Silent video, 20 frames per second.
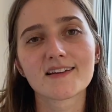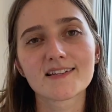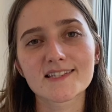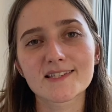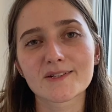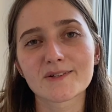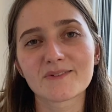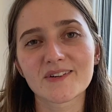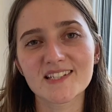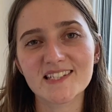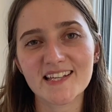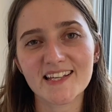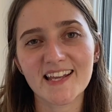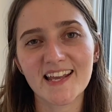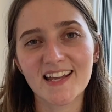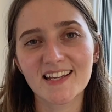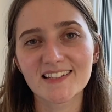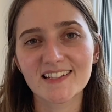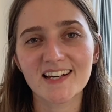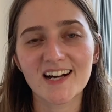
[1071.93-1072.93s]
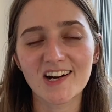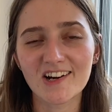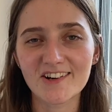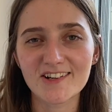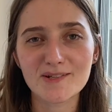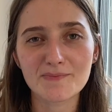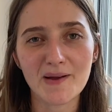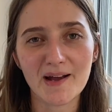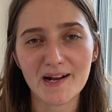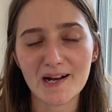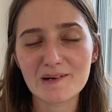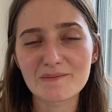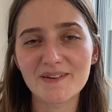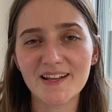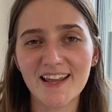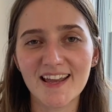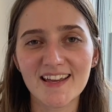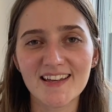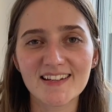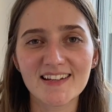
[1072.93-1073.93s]
So once I gain the courage back up
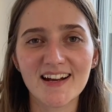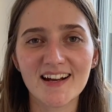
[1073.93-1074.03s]
again,